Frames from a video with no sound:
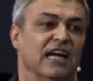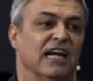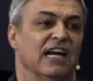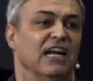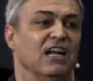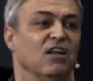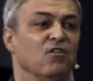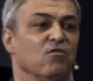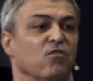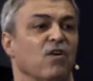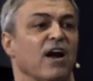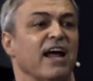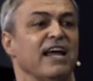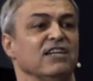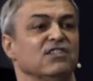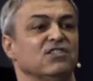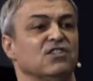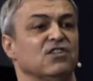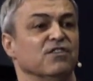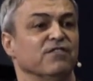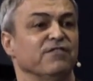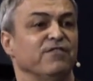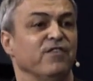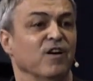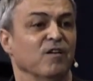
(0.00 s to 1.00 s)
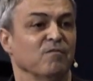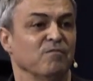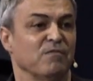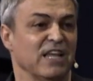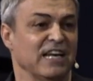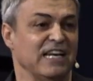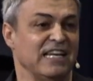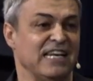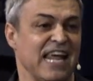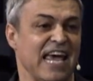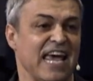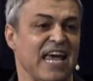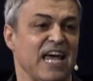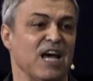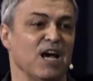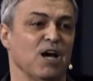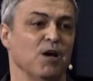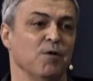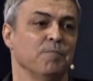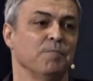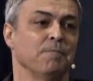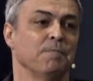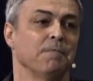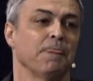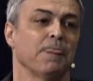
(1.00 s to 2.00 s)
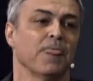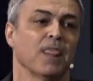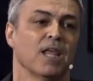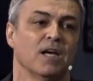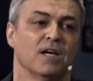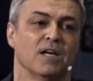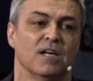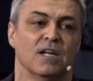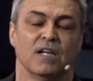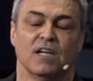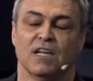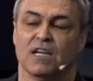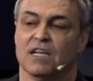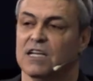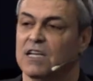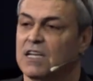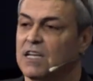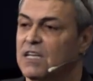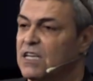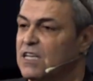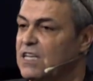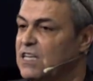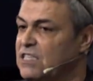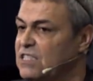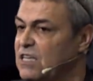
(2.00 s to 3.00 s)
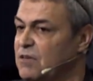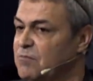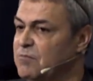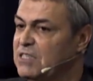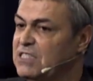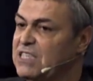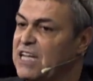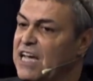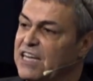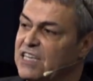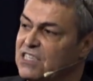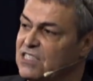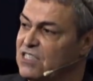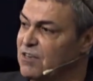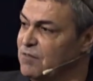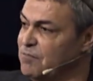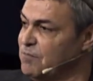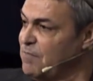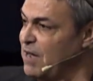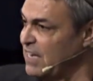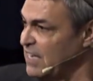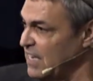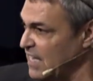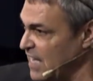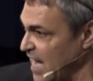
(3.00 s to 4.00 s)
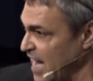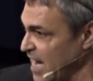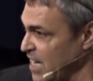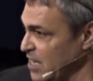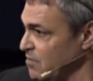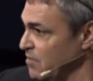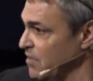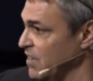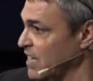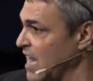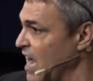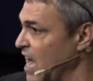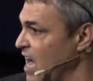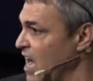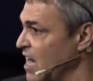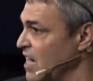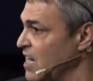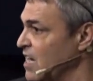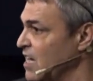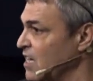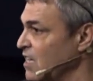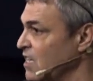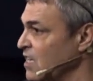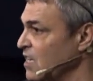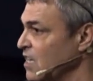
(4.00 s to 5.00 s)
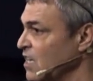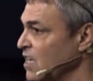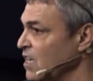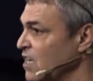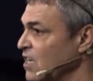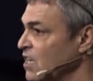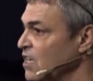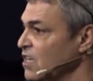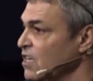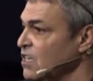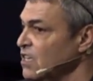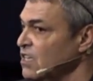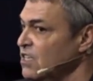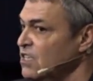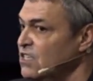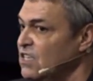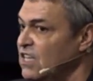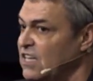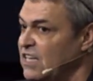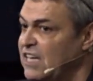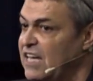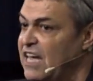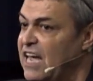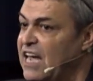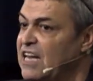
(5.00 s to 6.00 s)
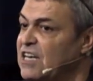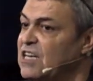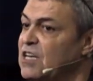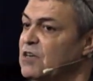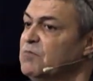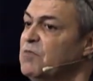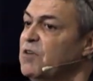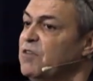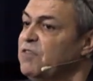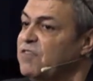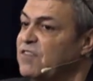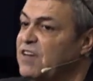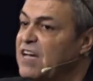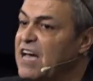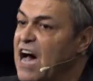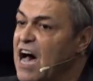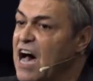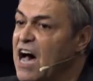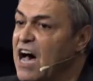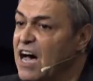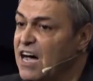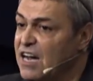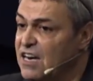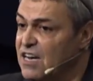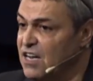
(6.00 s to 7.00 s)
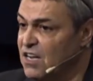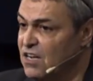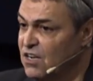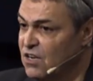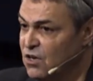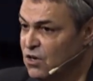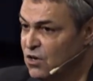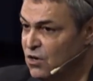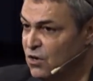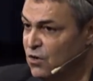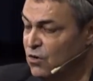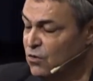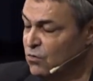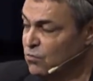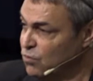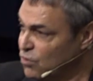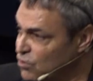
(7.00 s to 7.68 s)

And he raised her from the dead. Listen, let me tell you something about the kingdom of God. The kingdom of God will